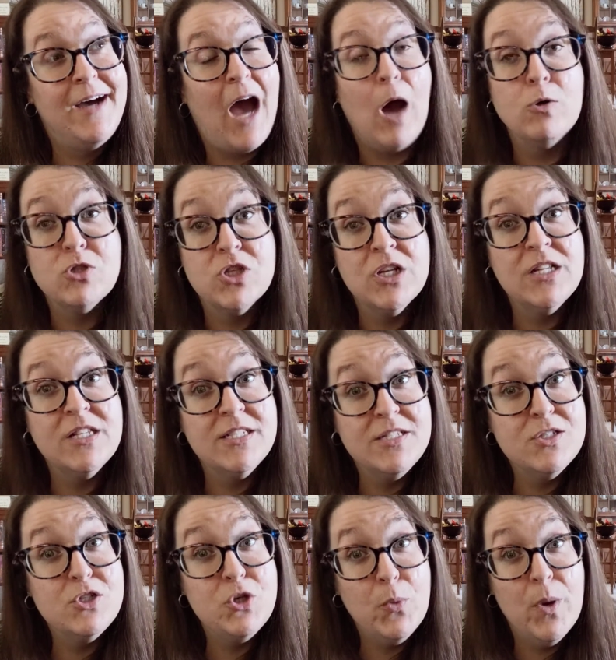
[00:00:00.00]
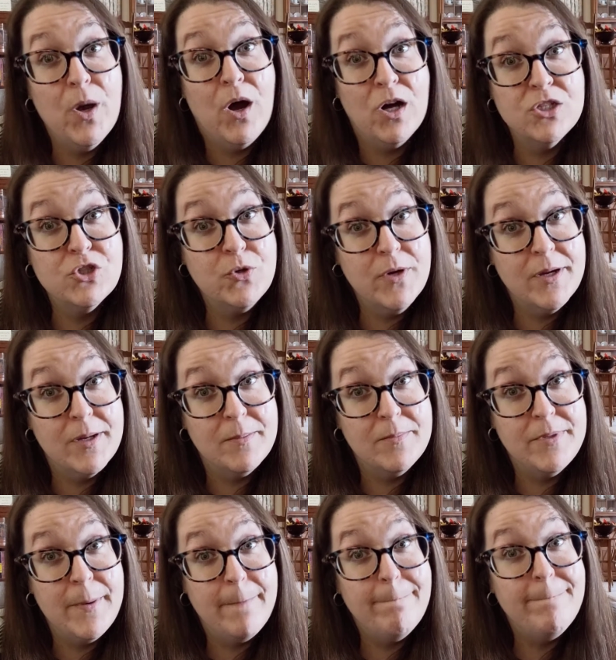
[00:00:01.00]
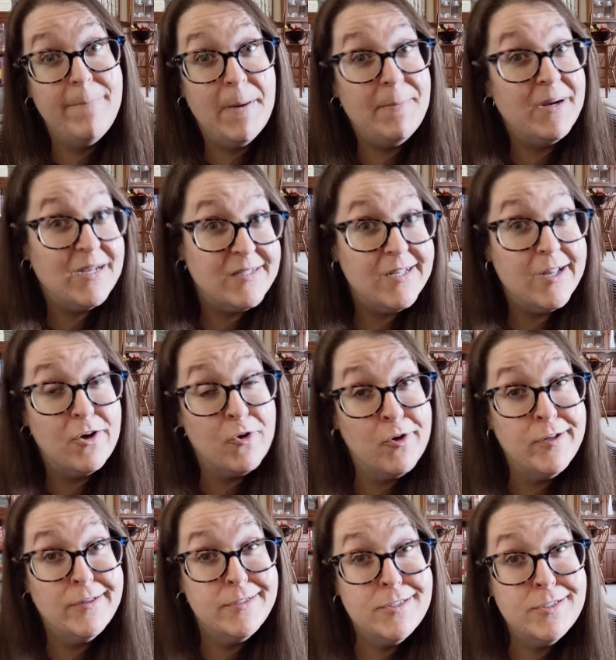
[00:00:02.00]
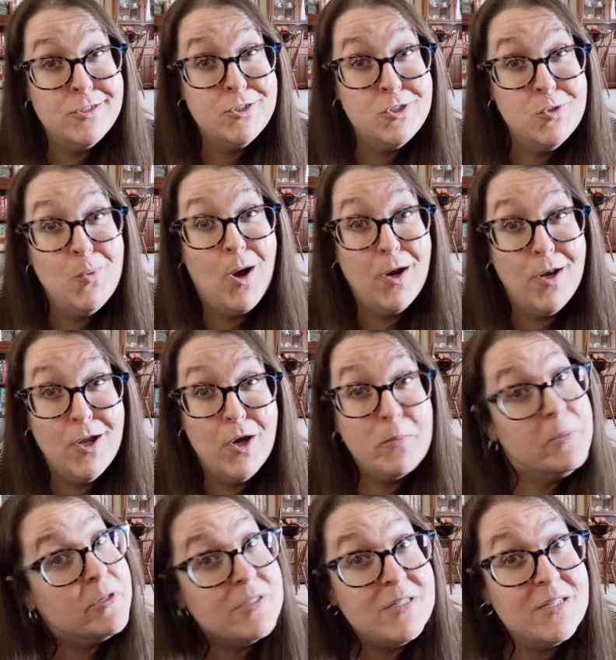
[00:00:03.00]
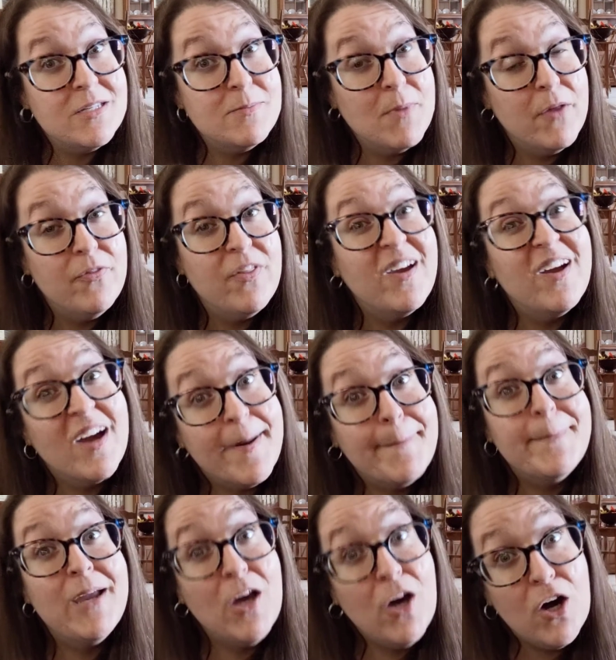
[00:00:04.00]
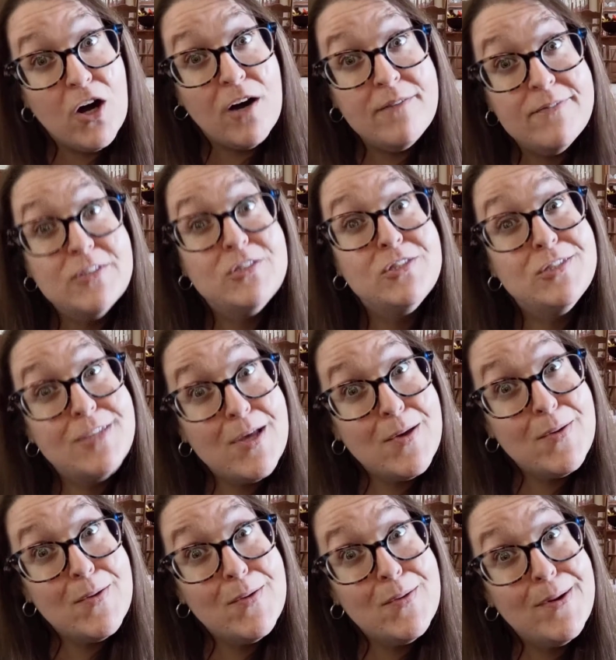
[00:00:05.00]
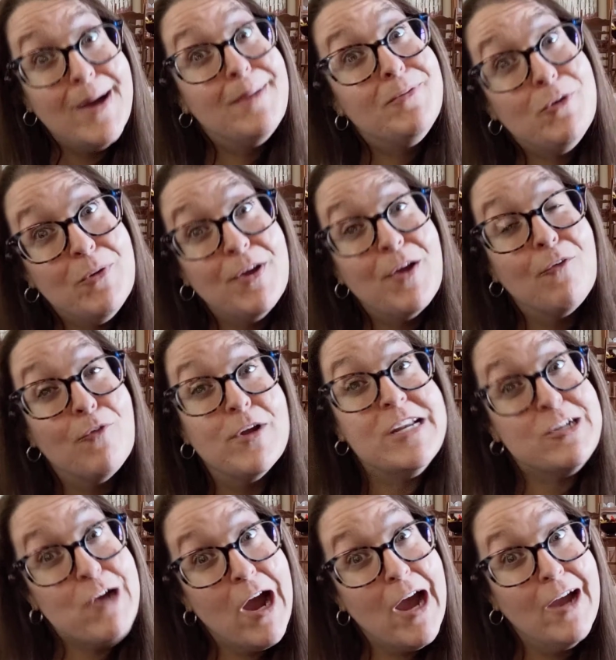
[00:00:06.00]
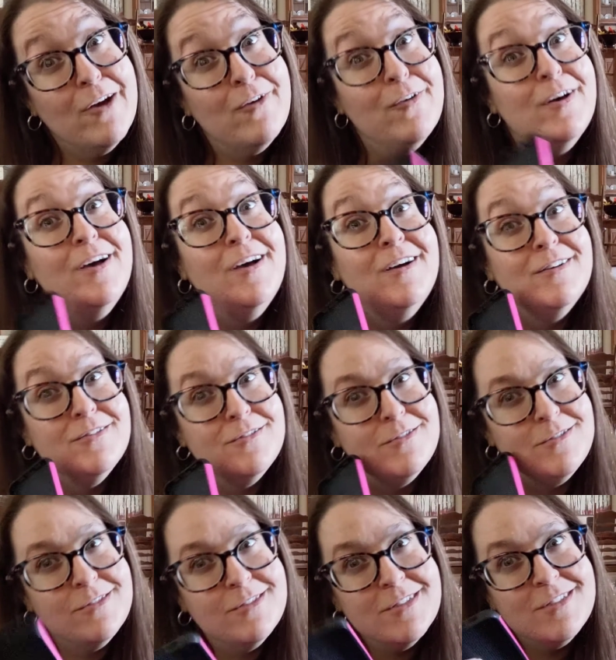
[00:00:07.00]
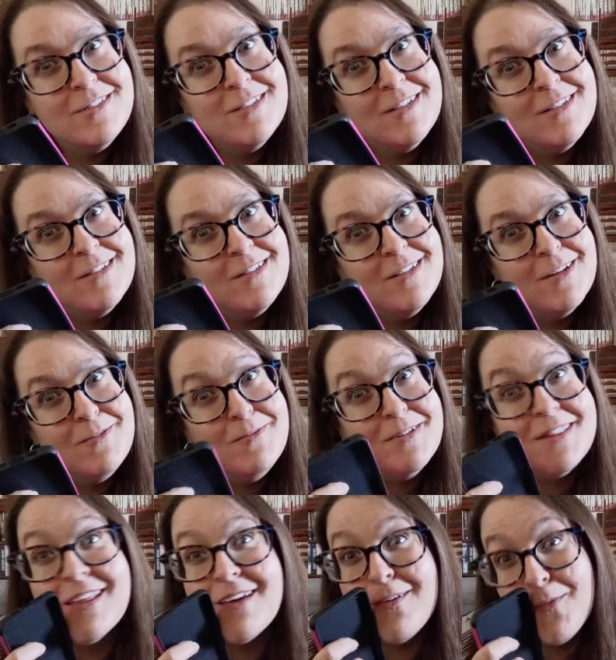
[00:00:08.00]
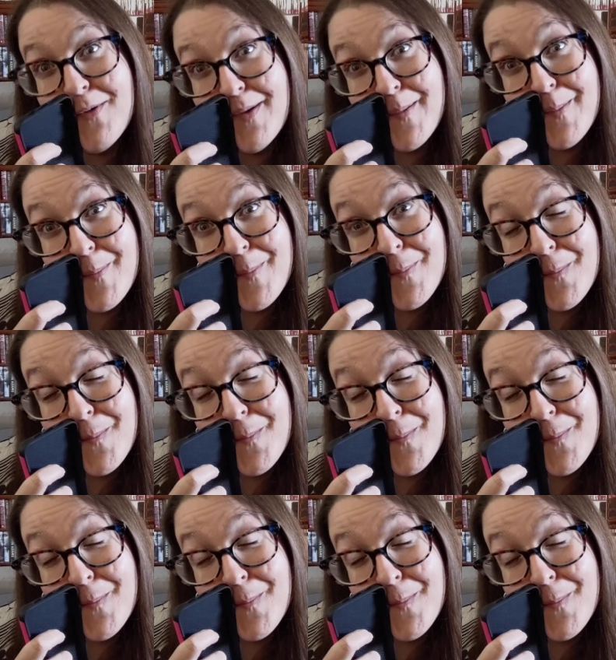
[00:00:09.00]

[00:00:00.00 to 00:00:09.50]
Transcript: I was going to listen to it on Scribd, but because I'd already listened to 2 audiobooks this month, it cut me off. So I'm doing a free trial just to get done with that one.